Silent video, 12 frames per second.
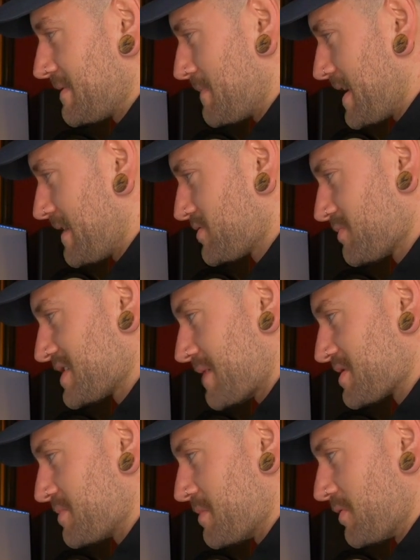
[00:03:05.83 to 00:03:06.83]
yeah,
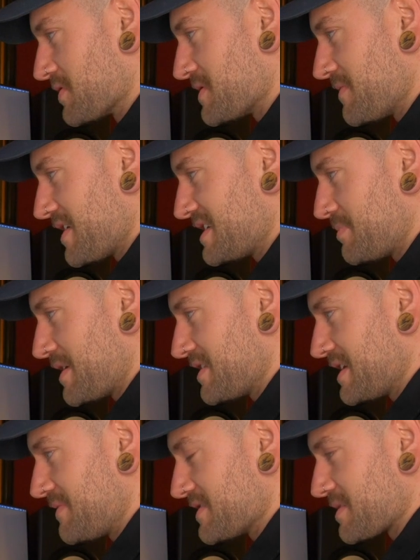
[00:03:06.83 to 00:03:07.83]
sometimes a bit more severe
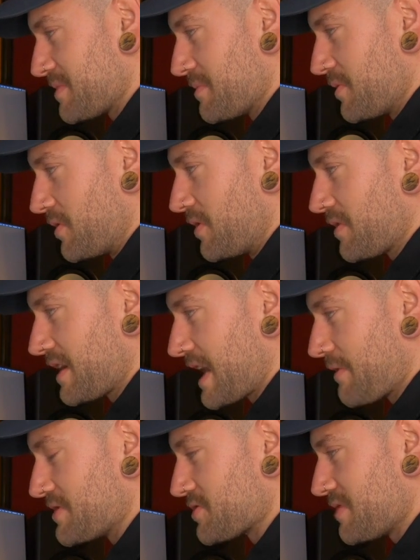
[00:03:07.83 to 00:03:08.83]
depending if it's a bit more
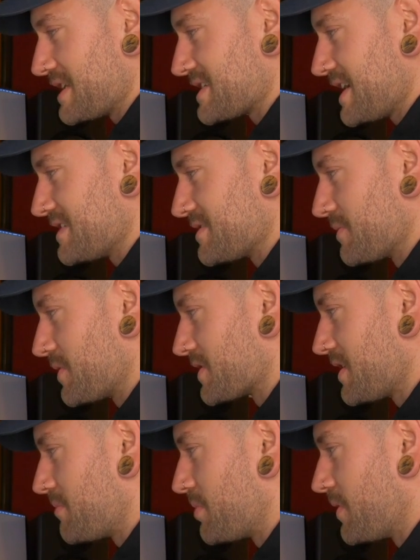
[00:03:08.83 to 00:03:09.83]
garage orientated and
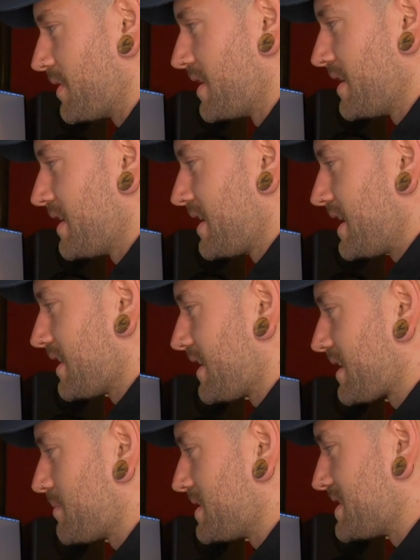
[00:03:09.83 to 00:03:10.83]
whatnot, but I
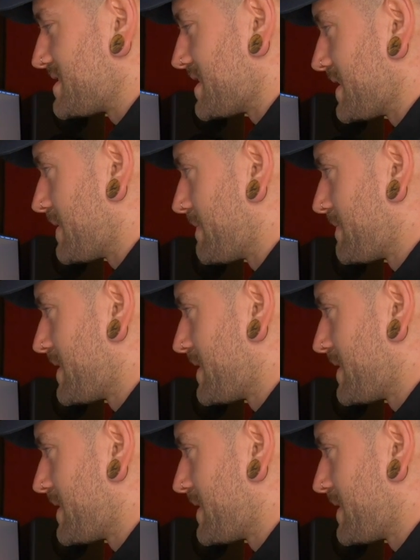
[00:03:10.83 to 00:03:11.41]
like a bit of C.